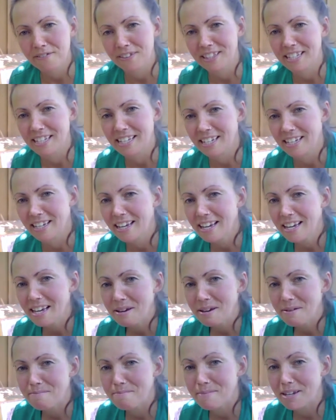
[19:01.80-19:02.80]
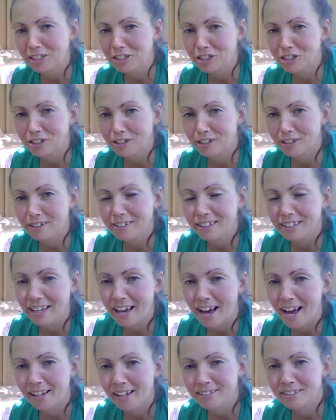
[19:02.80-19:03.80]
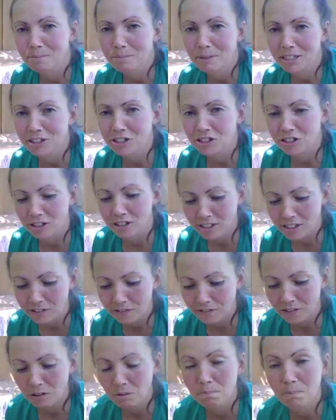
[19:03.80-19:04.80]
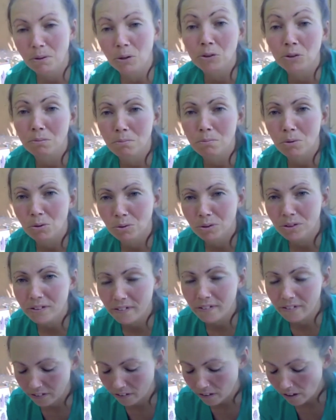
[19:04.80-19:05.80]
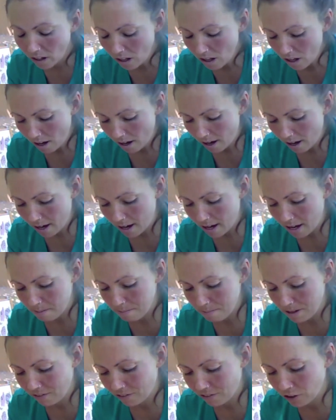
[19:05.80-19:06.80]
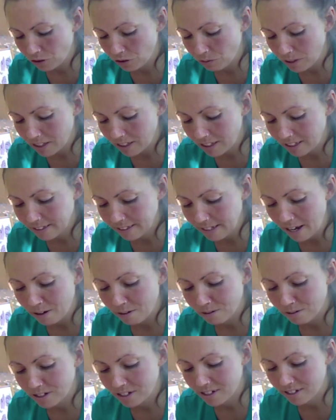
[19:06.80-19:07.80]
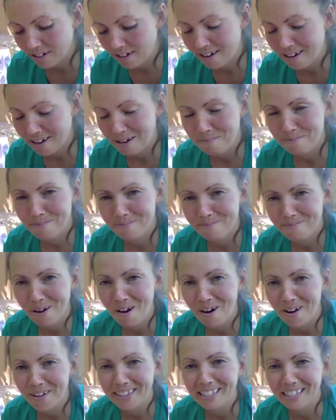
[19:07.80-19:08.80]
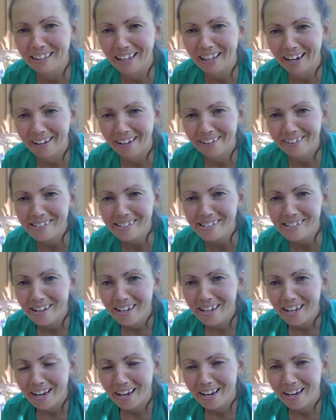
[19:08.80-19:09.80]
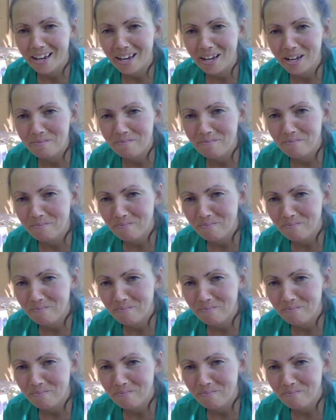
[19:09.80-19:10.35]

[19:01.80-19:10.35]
the mixture, the cast mixture, to fill both molds. Um, if you're doing this out um, on the land, um,